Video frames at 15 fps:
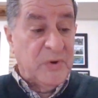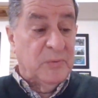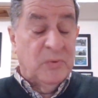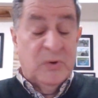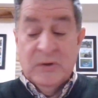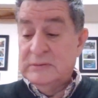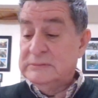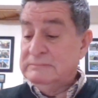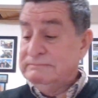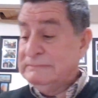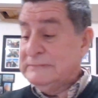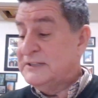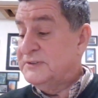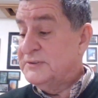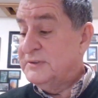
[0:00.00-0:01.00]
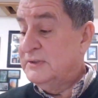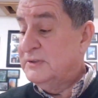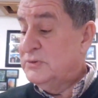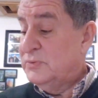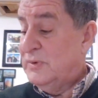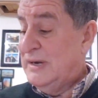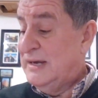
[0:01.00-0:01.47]
We will
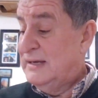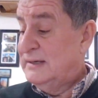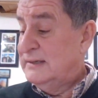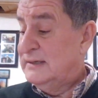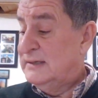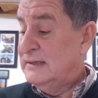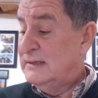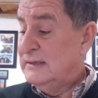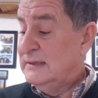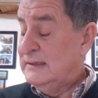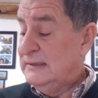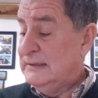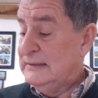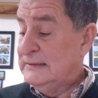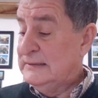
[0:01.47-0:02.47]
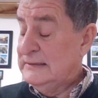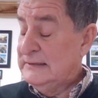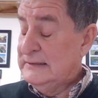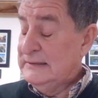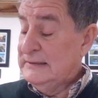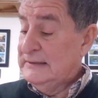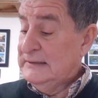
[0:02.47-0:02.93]
continue on
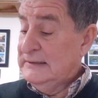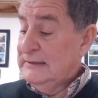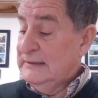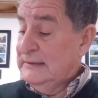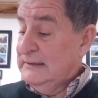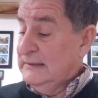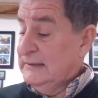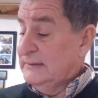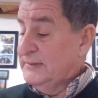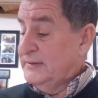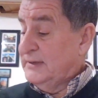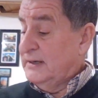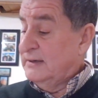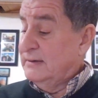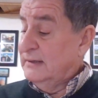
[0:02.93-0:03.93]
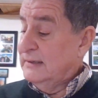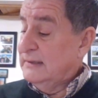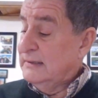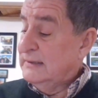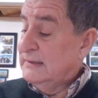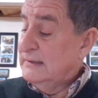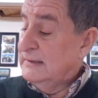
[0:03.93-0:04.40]
with our,
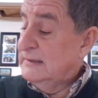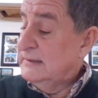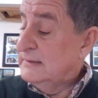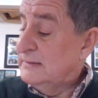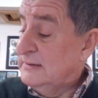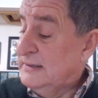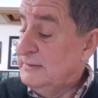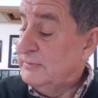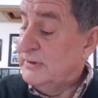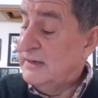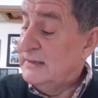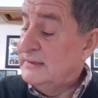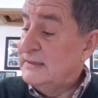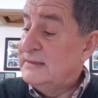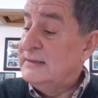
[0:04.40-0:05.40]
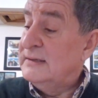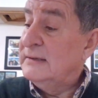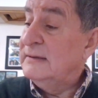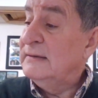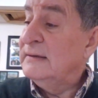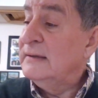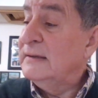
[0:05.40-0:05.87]
we're on
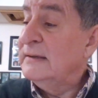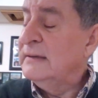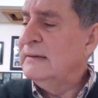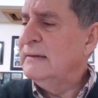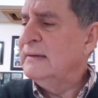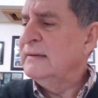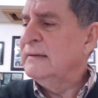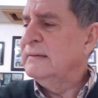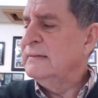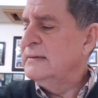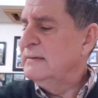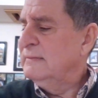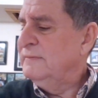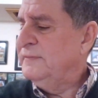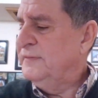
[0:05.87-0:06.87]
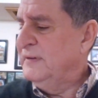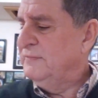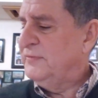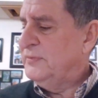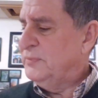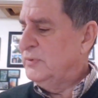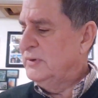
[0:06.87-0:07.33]
the
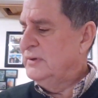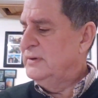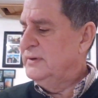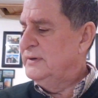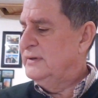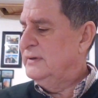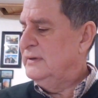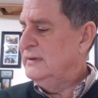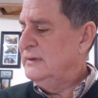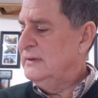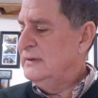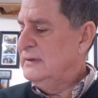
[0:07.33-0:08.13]
fifth word,